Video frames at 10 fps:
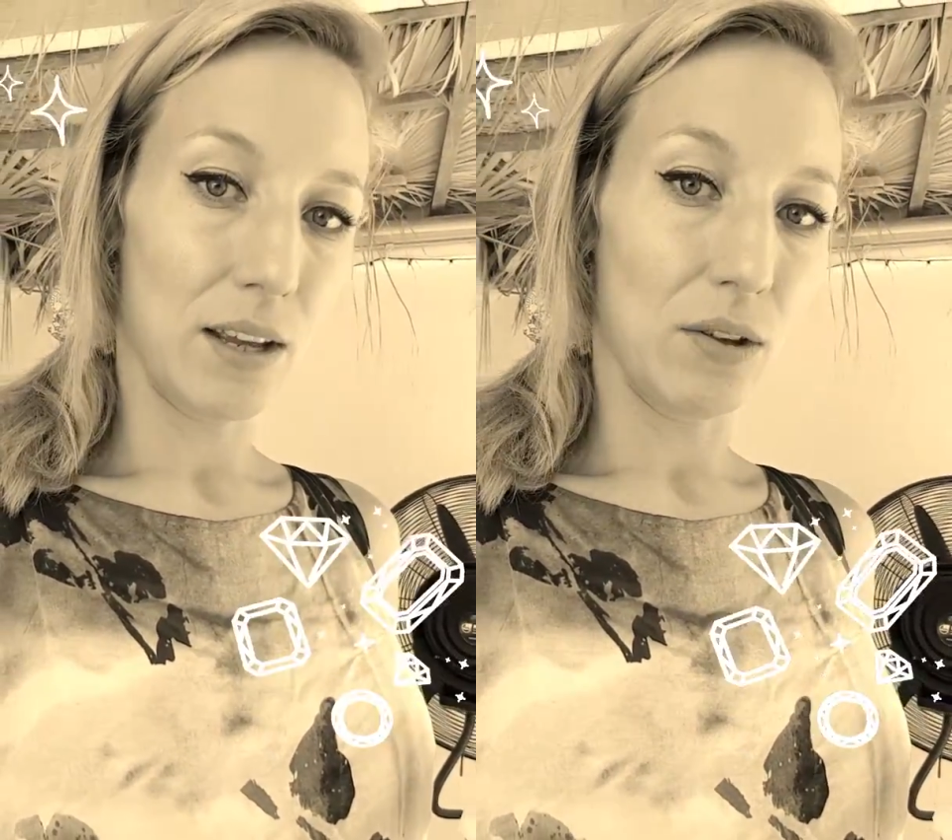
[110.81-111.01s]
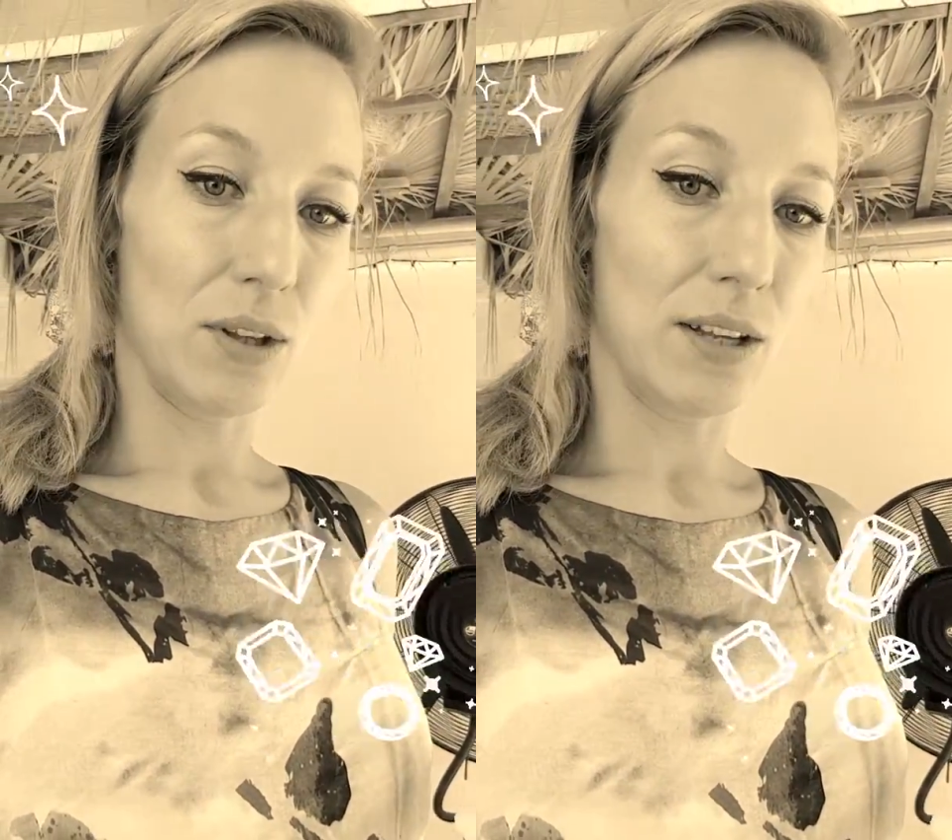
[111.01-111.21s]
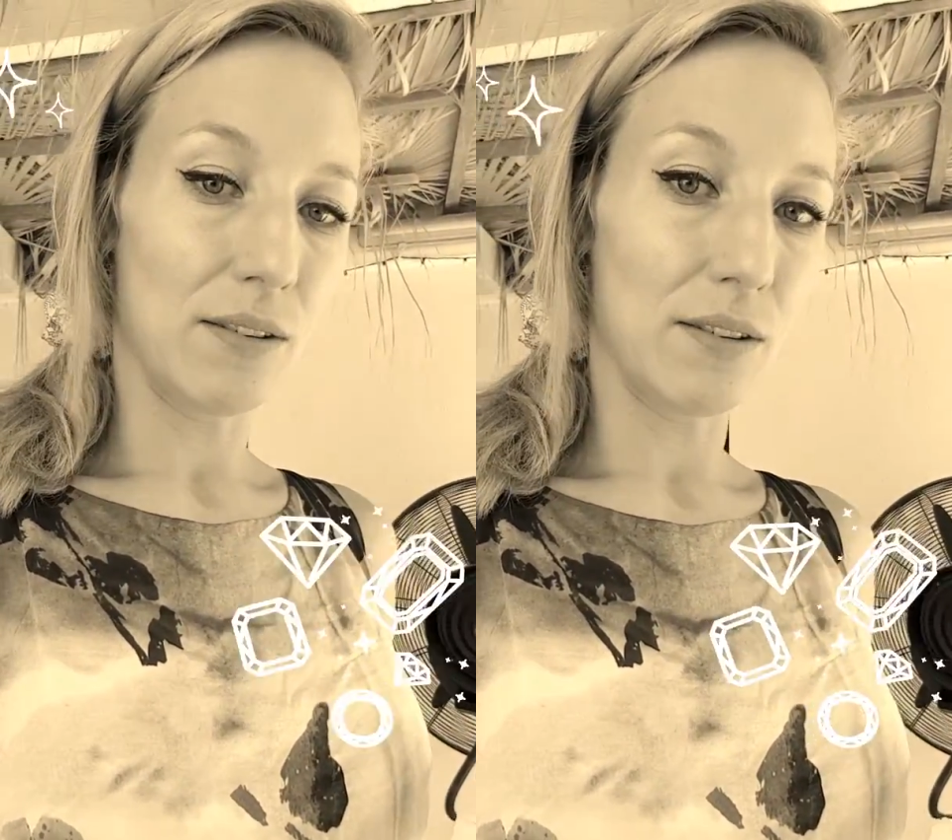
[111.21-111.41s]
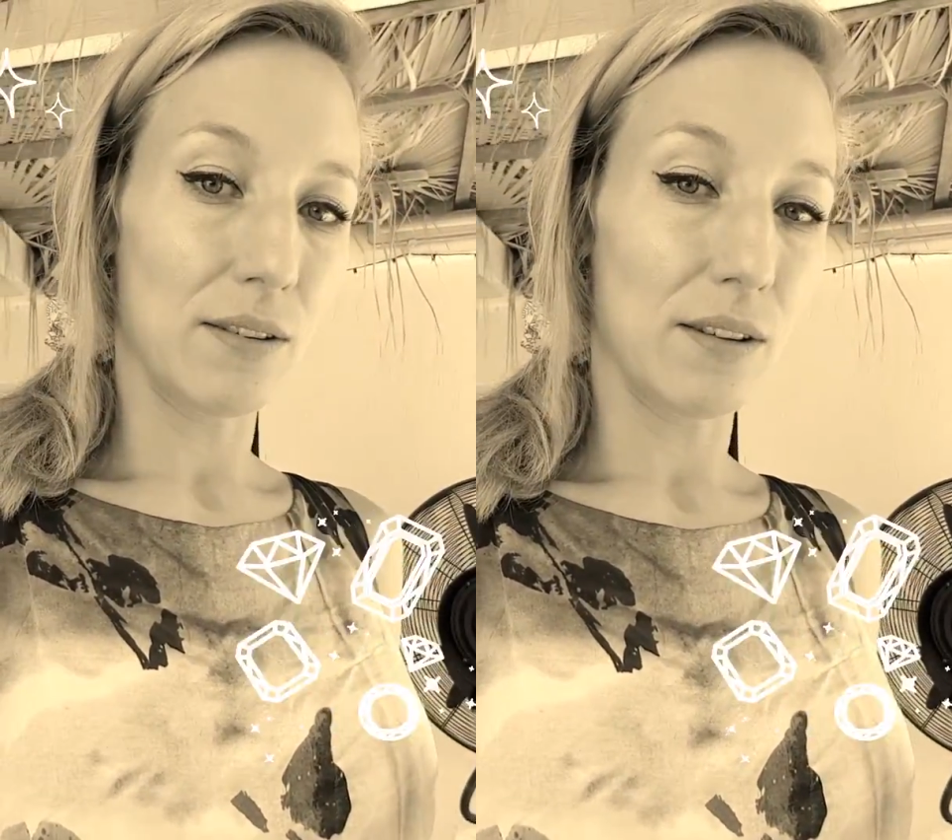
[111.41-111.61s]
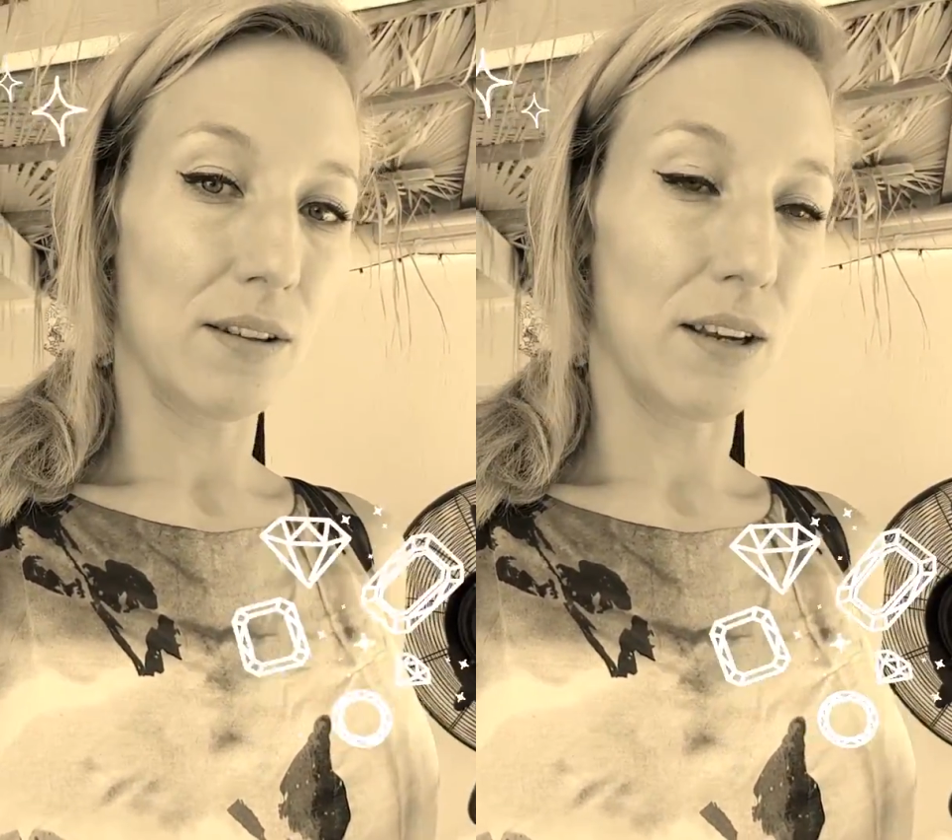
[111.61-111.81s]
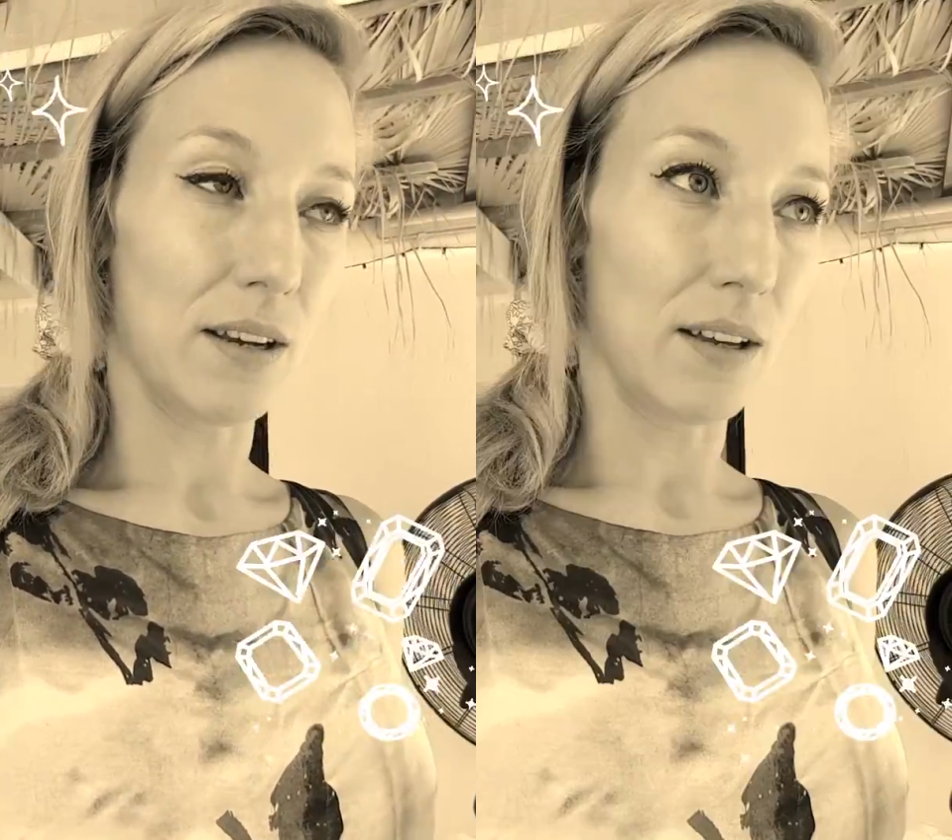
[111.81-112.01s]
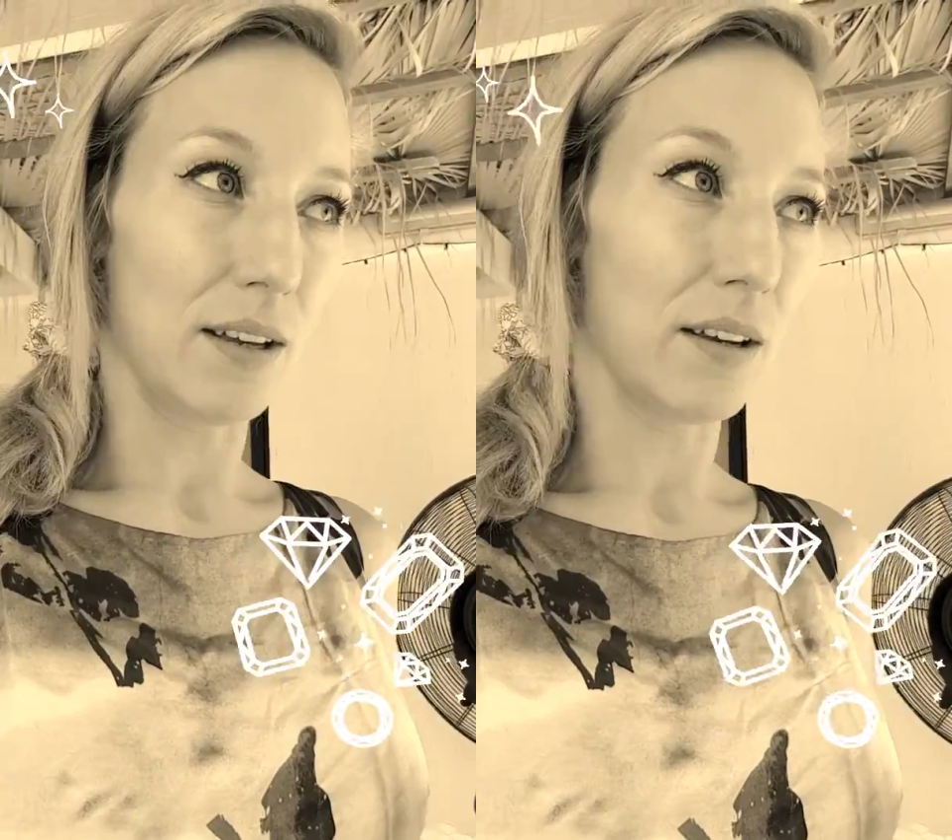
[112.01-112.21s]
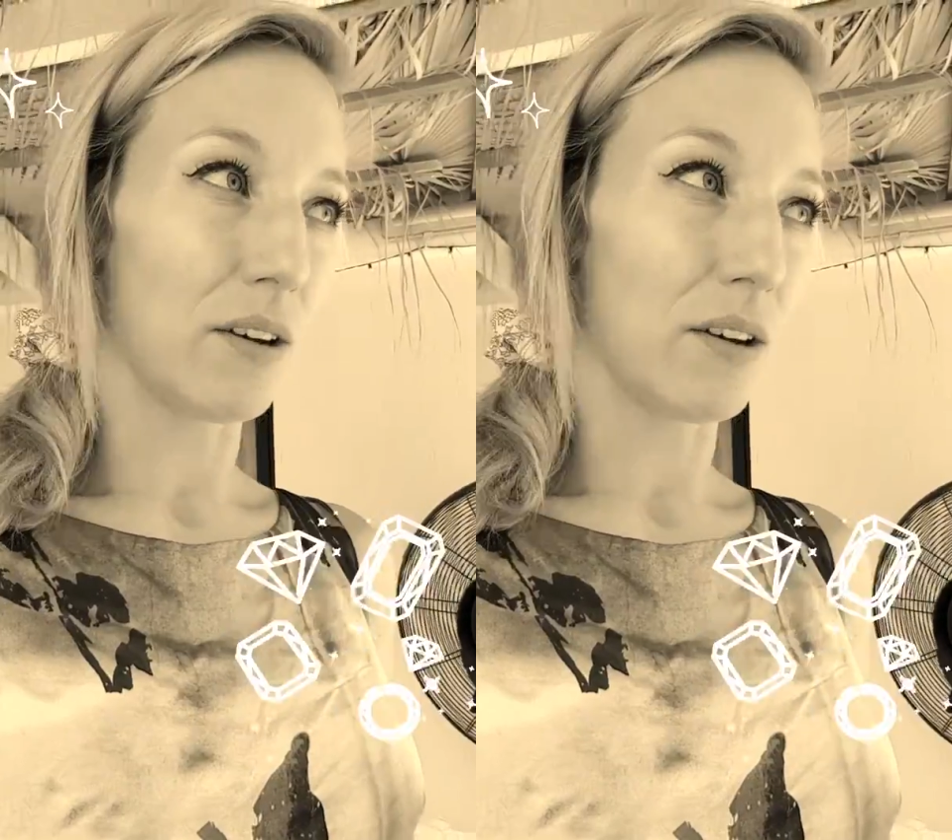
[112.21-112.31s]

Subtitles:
You need the